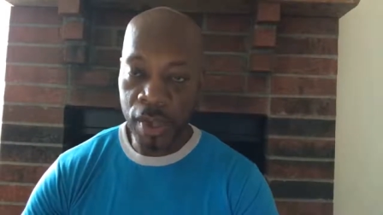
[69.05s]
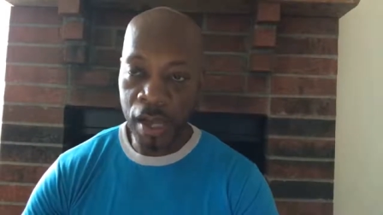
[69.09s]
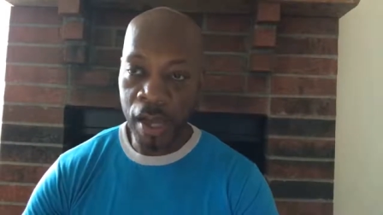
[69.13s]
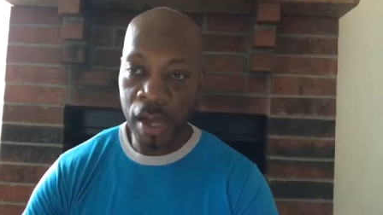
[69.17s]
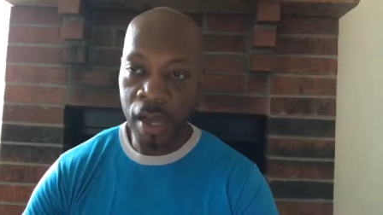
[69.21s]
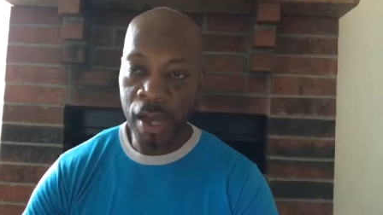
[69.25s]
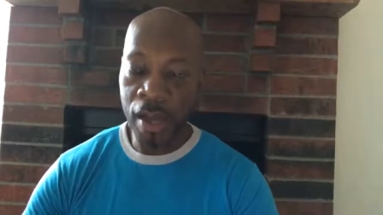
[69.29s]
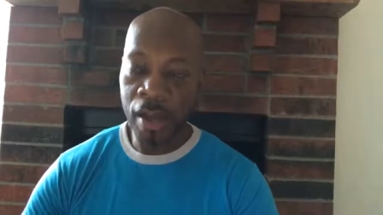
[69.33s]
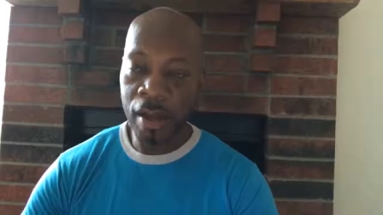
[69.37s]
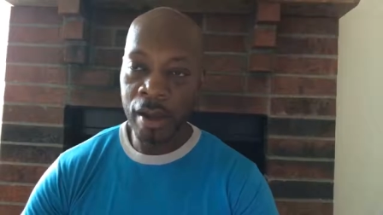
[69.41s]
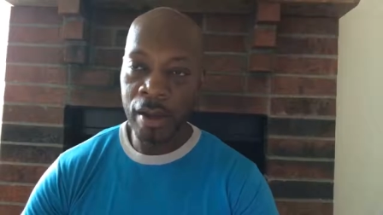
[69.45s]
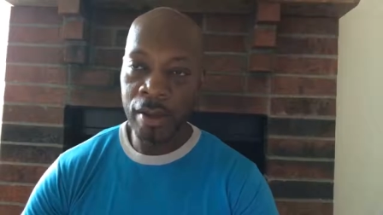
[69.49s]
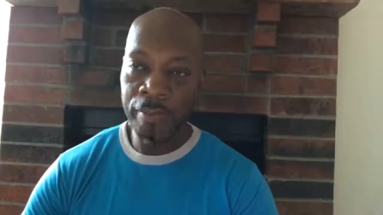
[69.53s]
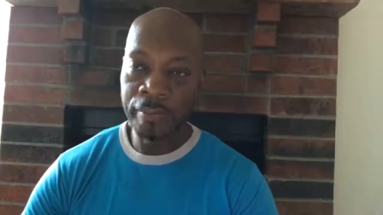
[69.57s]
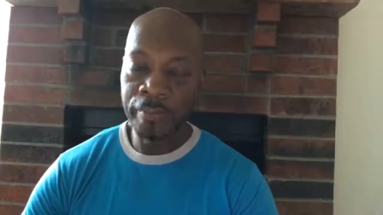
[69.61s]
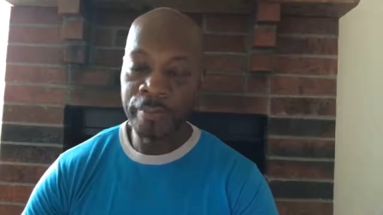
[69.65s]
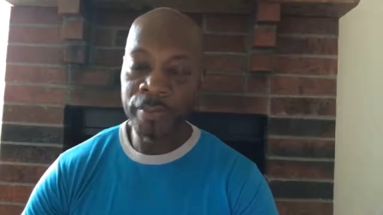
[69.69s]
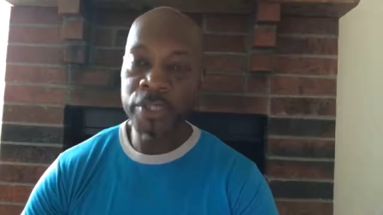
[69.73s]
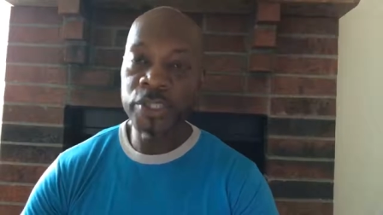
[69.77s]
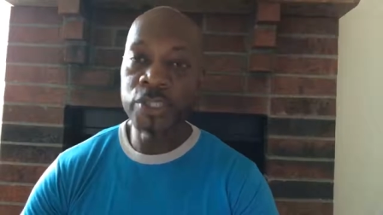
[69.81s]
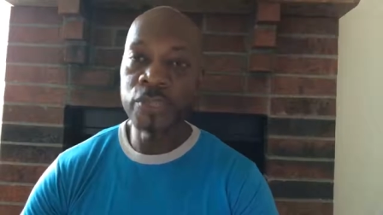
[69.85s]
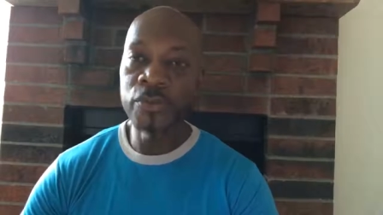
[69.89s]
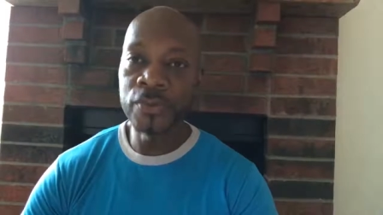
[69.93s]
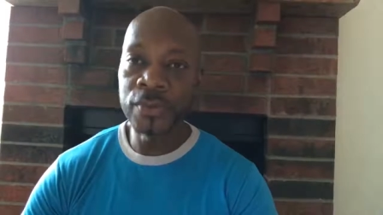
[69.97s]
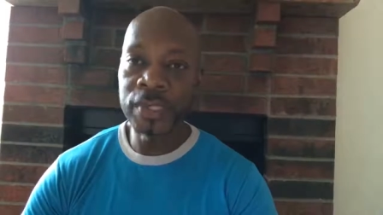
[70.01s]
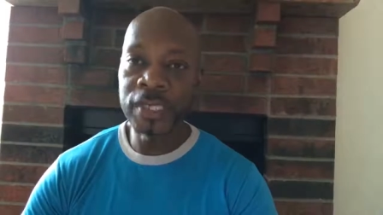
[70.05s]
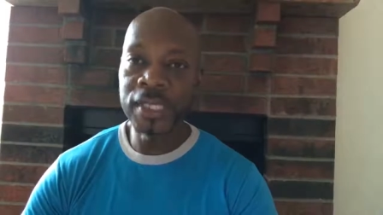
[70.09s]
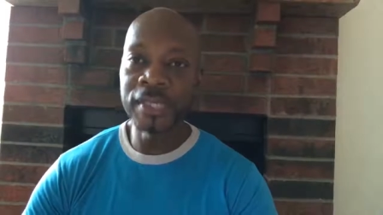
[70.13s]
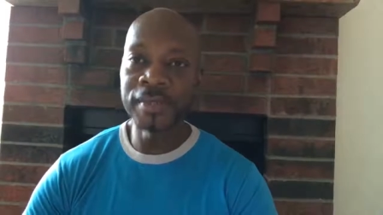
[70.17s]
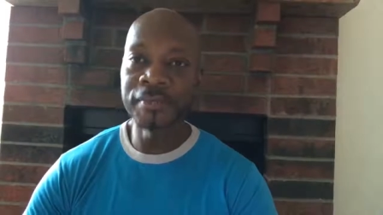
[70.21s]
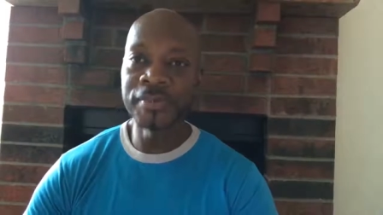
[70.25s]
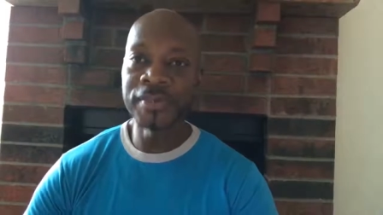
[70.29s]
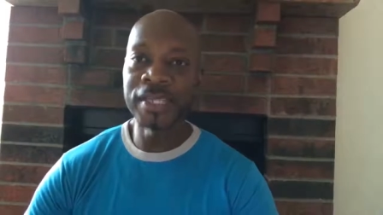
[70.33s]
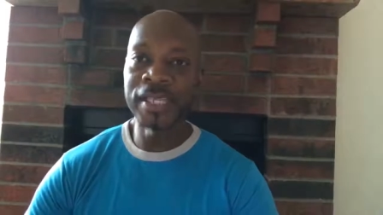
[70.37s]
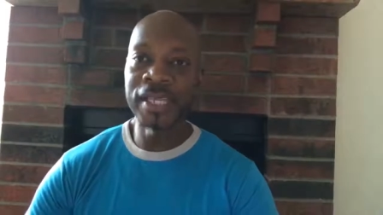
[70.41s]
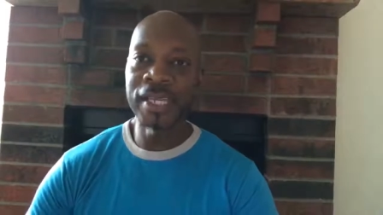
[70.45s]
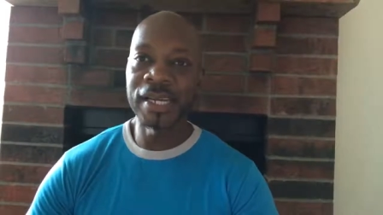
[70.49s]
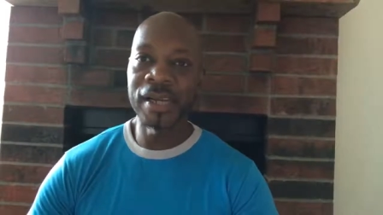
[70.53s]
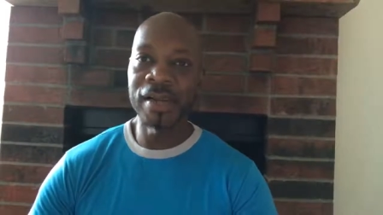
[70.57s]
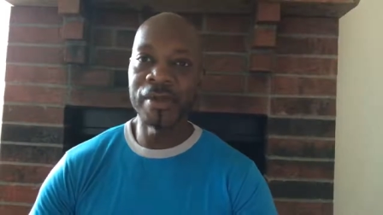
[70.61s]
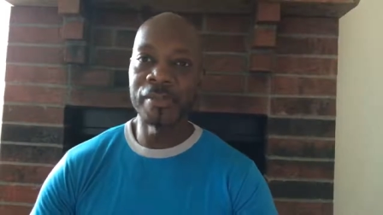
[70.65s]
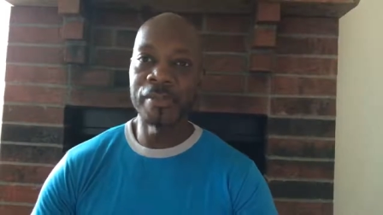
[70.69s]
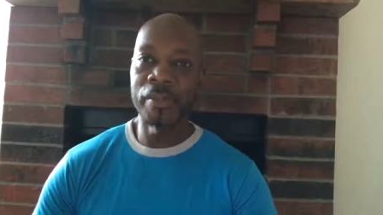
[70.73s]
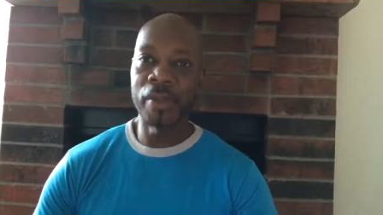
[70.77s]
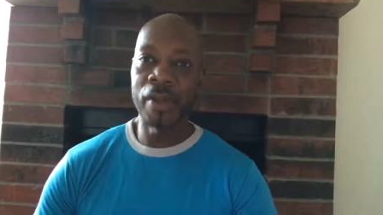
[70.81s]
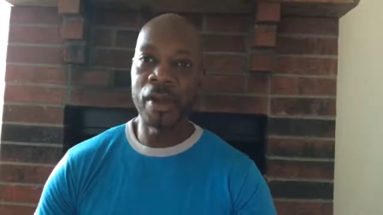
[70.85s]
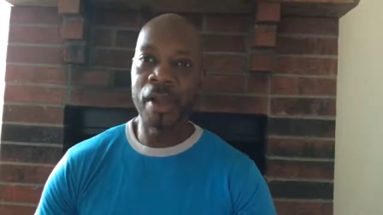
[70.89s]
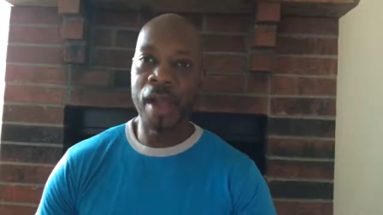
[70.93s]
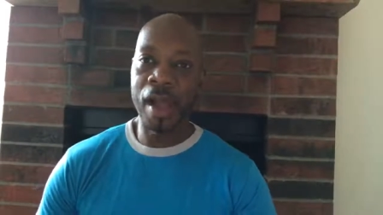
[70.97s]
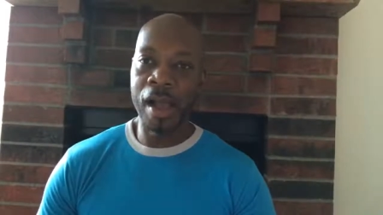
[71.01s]
um, two tips that
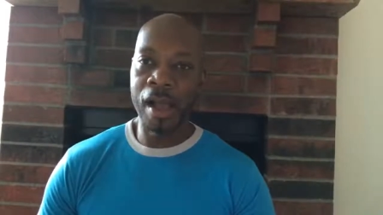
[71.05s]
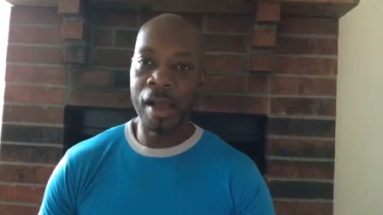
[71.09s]
I'm,